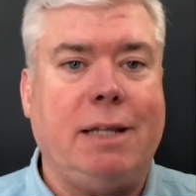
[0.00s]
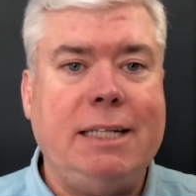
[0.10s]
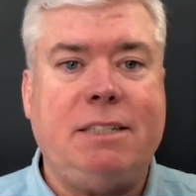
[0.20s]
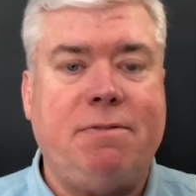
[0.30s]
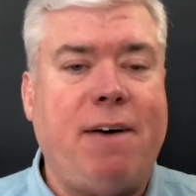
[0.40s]

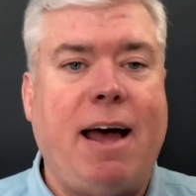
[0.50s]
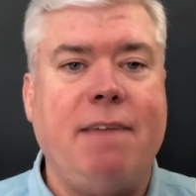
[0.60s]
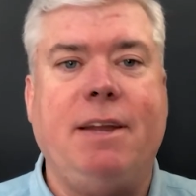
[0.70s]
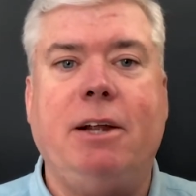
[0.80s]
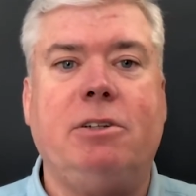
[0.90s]
least
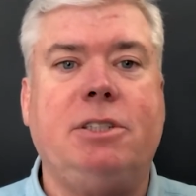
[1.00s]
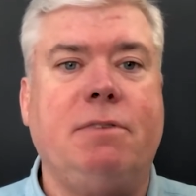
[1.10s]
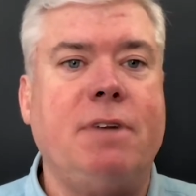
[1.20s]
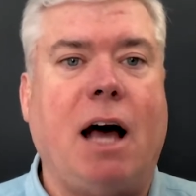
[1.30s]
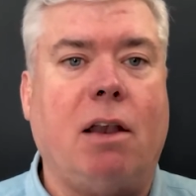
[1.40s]
5 years,
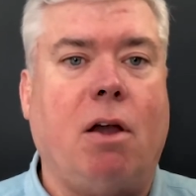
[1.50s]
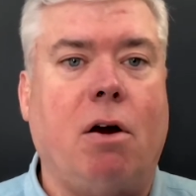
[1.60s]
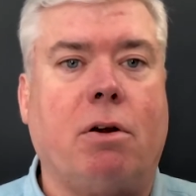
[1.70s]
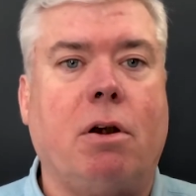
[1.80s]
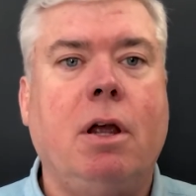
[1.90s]
if not
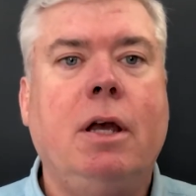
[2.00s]
longer.